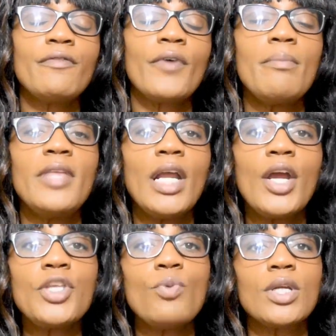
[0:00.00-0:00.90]
From
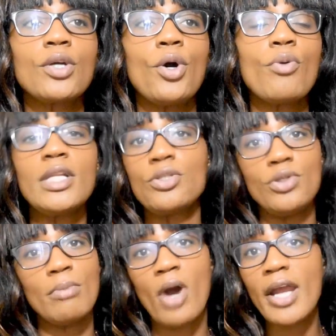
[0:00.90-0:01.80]
there, you want to go into
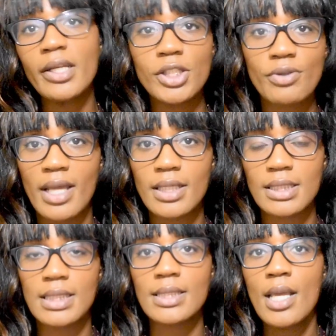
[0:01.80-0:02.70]
your marketing
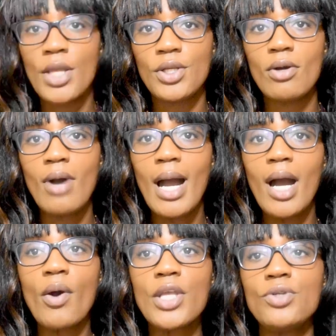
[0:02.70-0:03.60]
strategies.
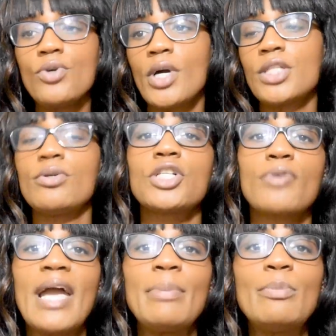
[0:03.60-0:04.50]
How are you going to
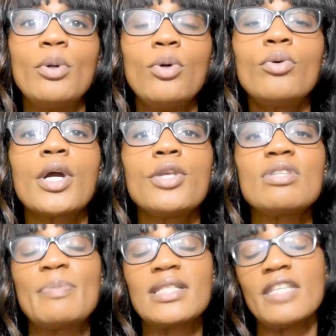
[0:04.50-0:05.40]
attract people? Who are you
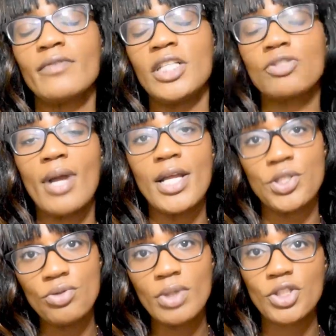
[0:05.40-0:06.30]
specifically trying
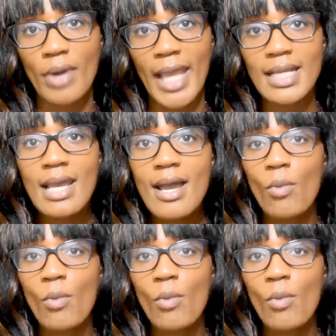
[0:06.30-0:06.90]
to attract?